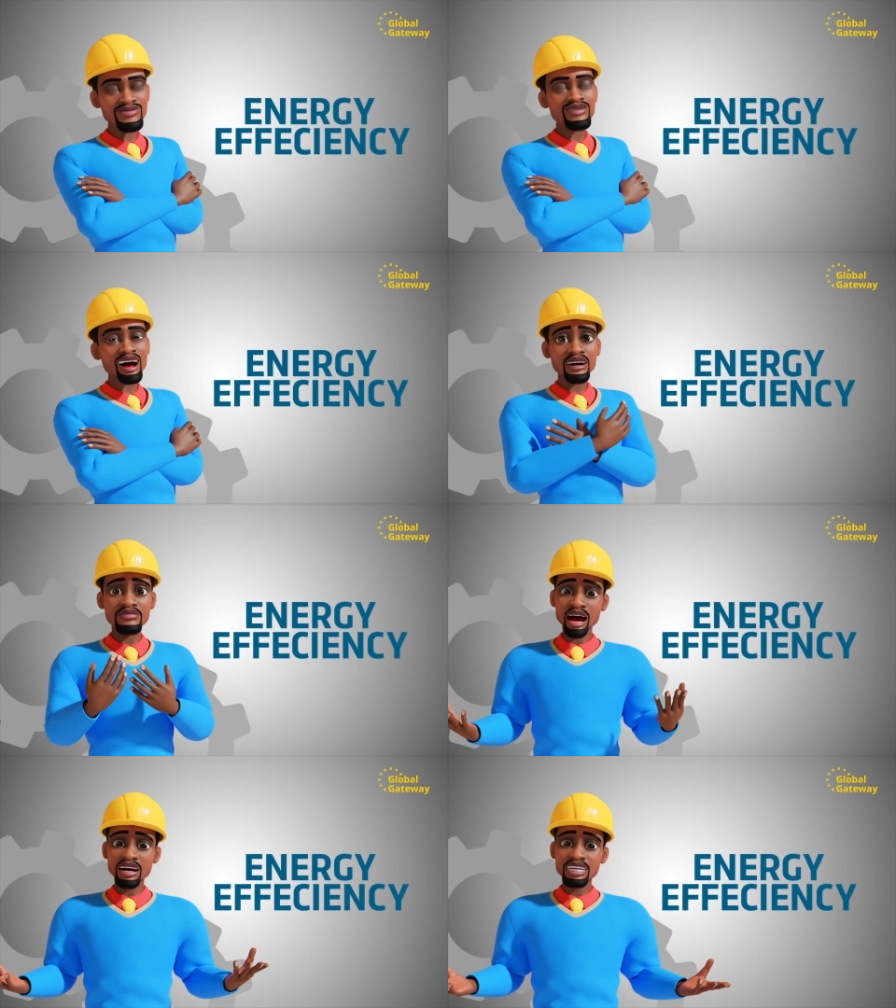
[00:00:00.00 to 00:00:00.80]
By
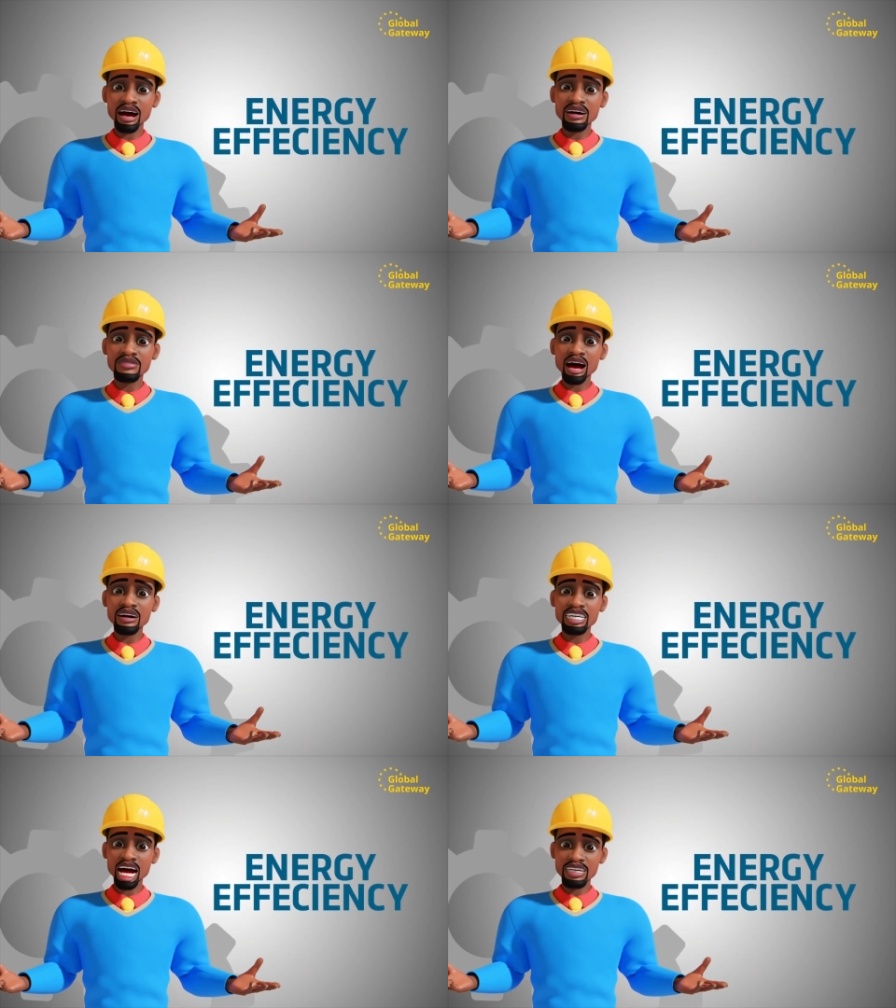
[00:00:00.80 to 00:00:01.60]
practicing
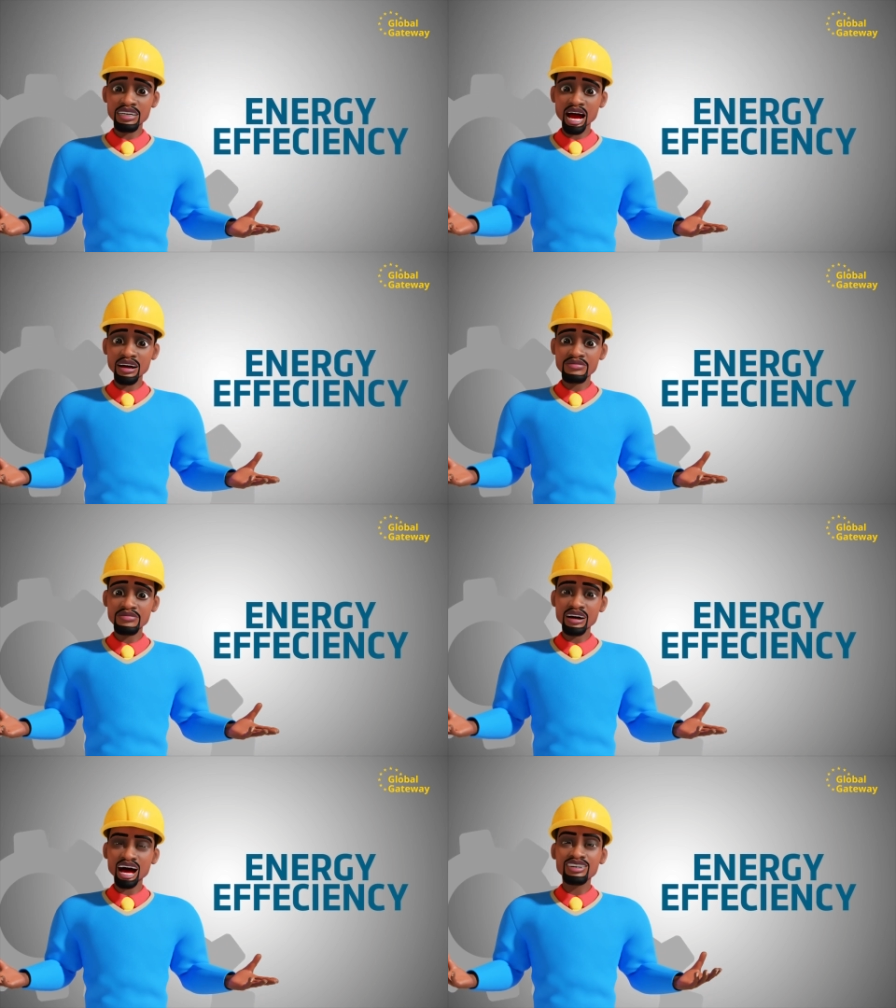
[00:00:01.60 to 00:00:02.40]
energy efficiency,
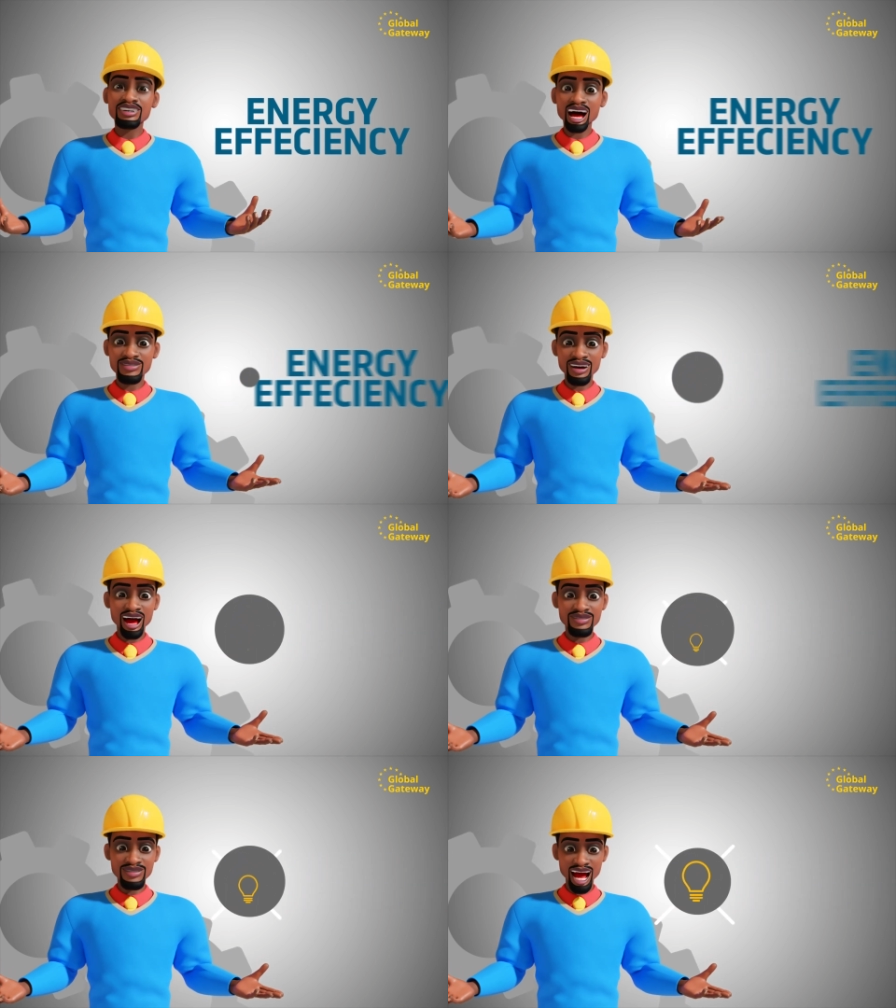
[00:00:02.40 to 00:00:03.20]
industry
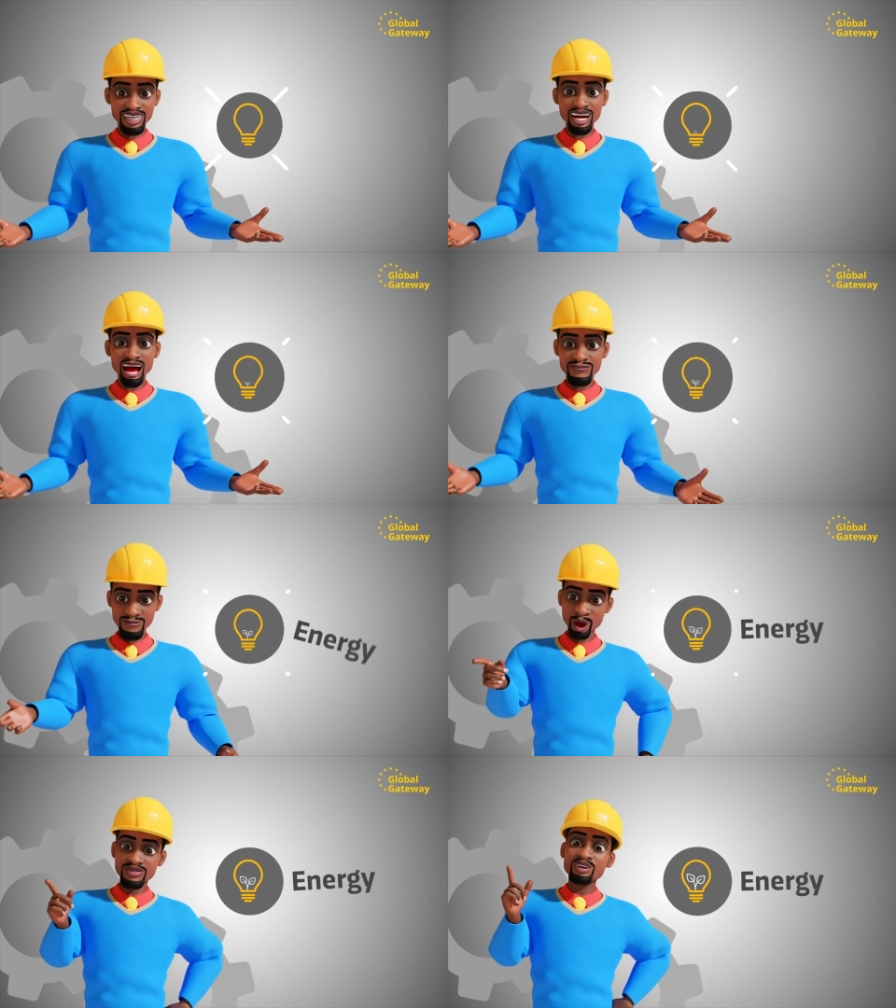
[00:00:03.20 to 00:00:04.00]
can actually
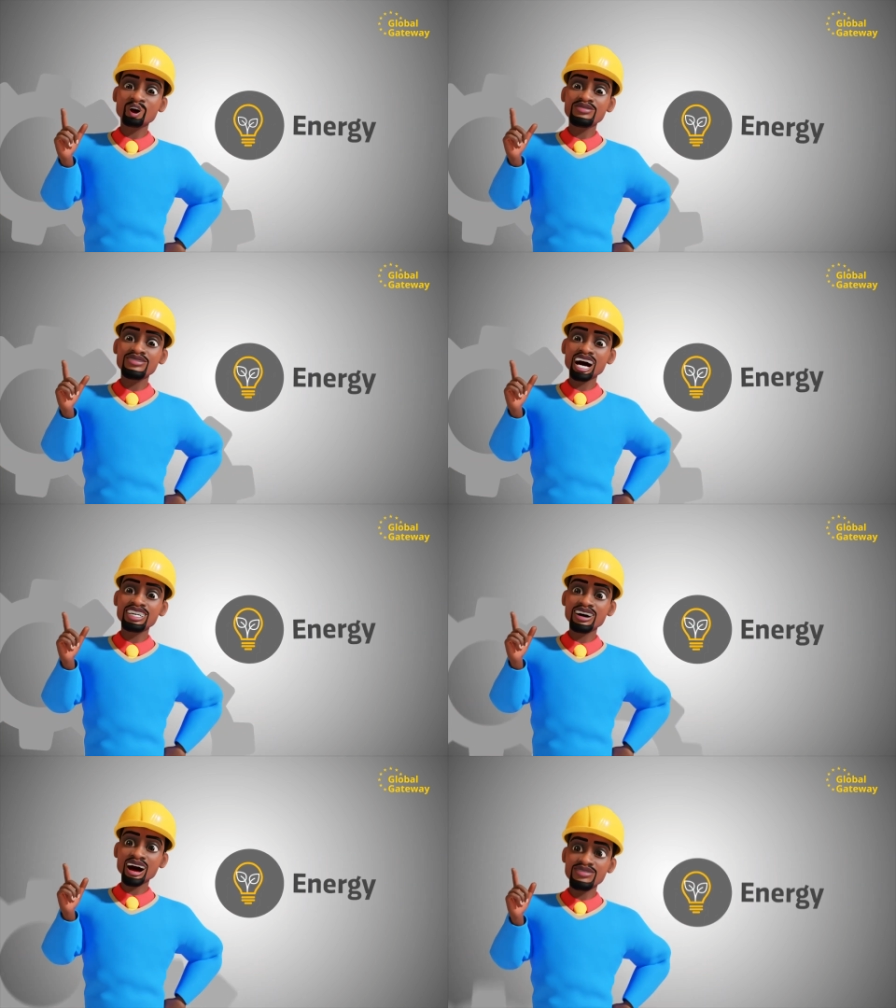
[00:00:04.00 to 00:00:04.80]
save not only energy